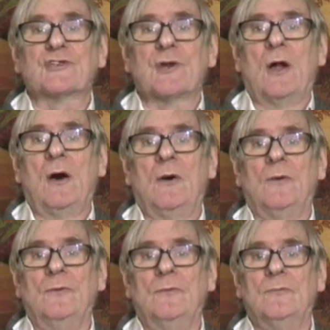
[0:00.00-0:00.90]

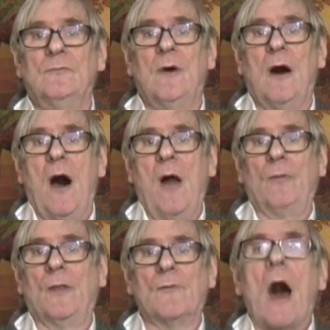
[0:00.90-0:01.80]
throne
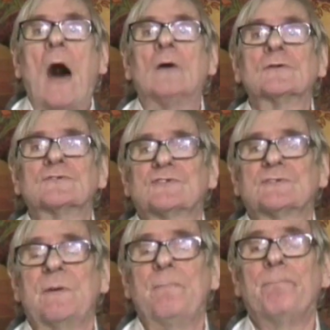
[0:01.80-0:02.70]
on the
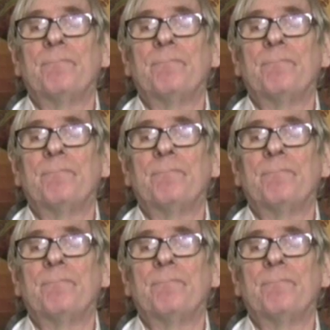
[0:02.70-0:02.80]
rocks.